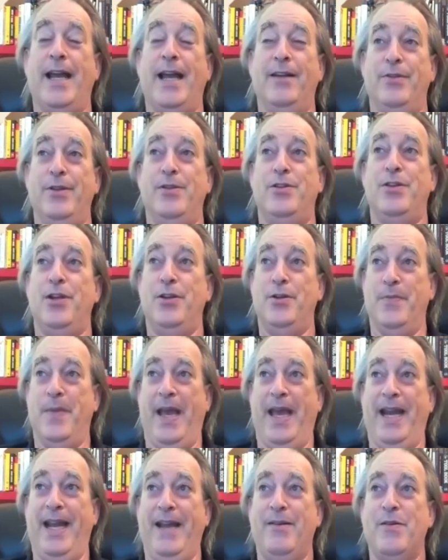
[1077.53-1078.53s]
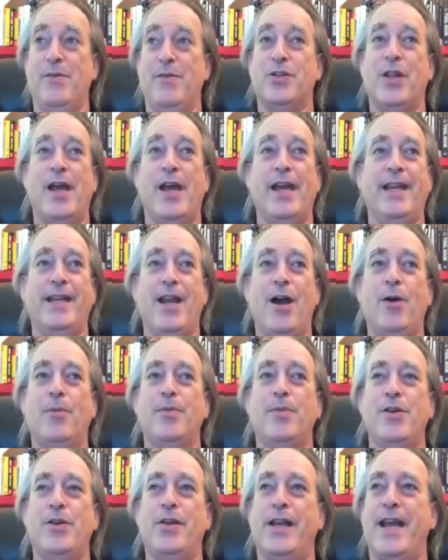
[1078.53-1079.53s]
out of you too, man. It was like,
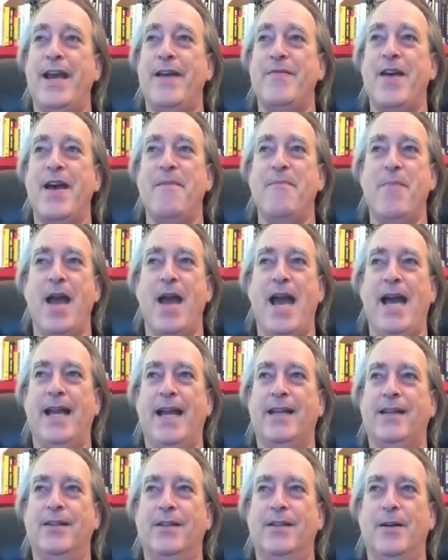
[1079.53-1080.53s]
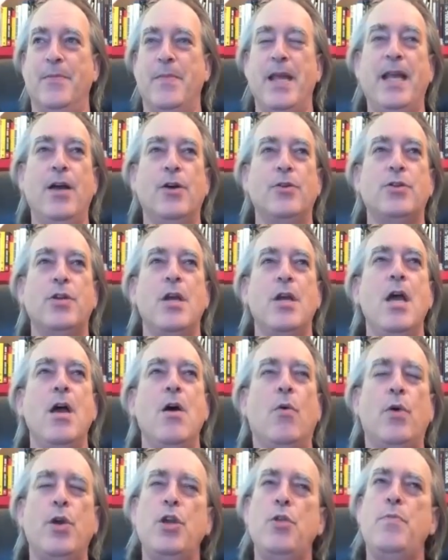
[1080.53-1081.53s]
nope, you can have that back. He goes,
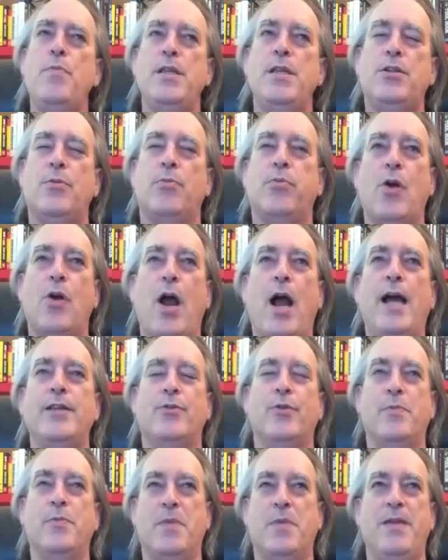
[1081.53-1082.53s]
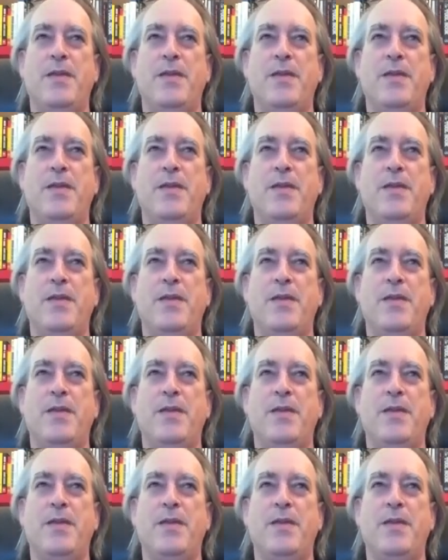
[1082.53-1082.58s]
well, you'd be surprised what